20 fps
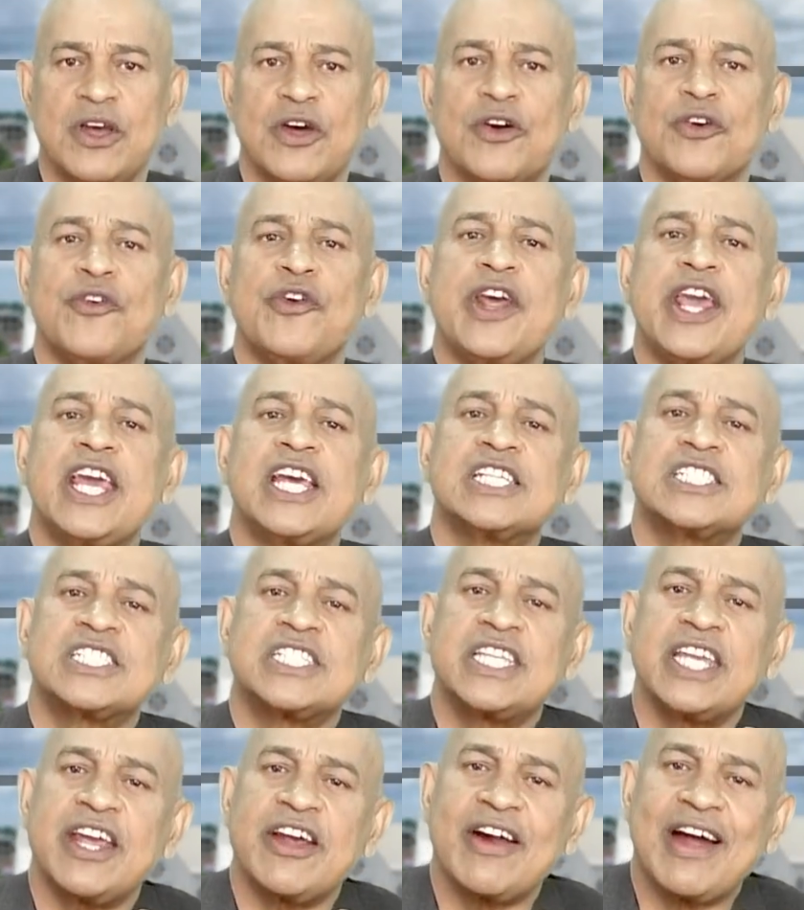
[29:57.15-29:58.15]

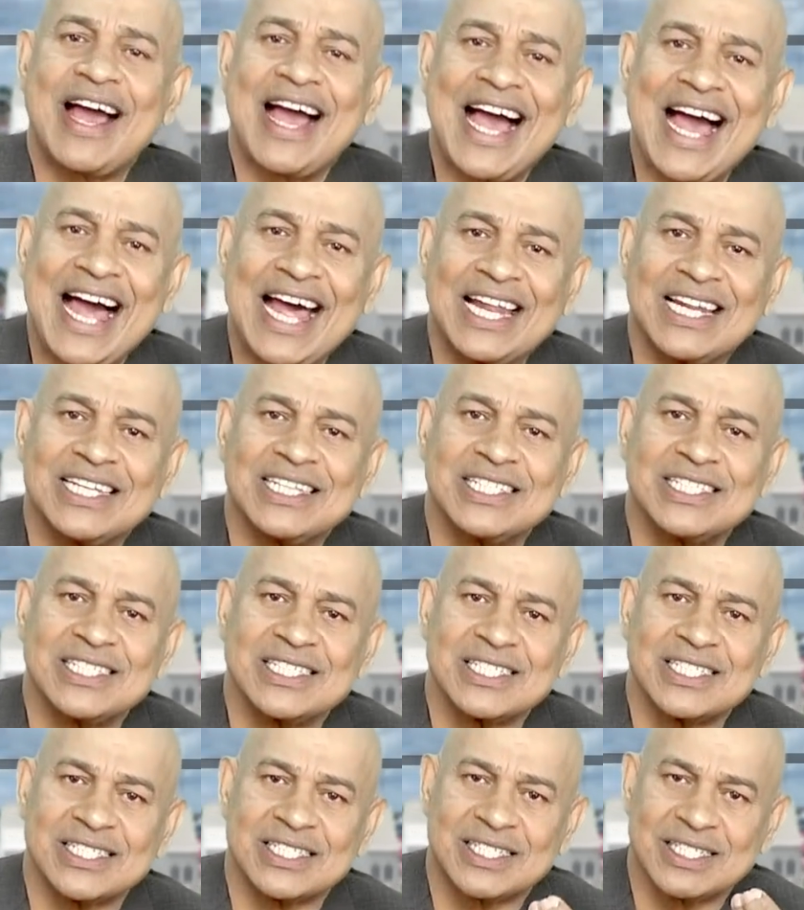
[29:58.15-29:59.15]
raised their
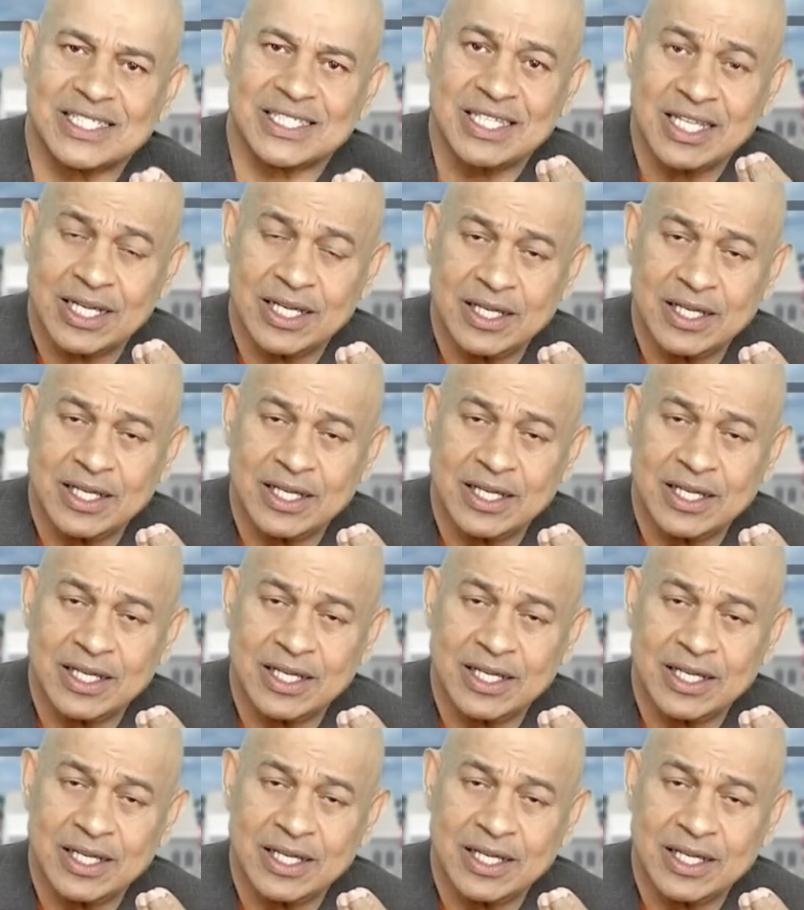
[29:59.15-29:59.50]
hands